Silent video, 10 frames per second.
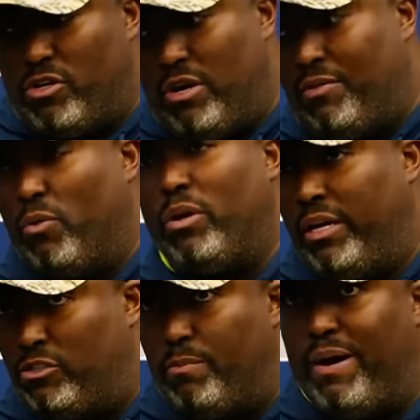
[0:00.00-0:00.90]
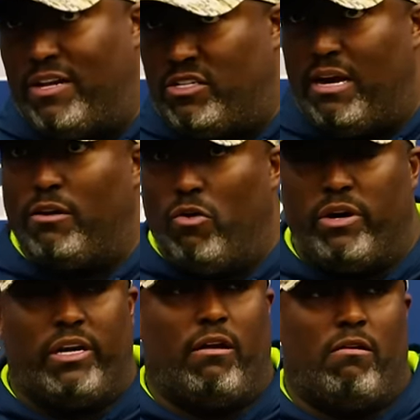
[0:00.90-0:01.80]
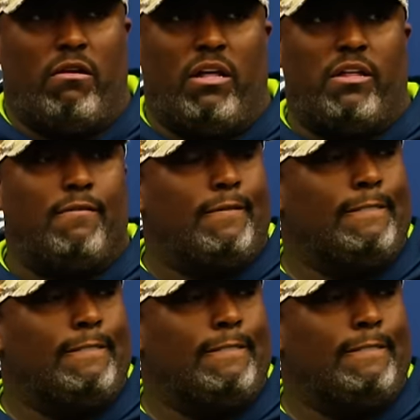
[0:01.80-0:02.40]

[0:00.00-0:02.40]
so you have to really get your pads down lower to get underneath it.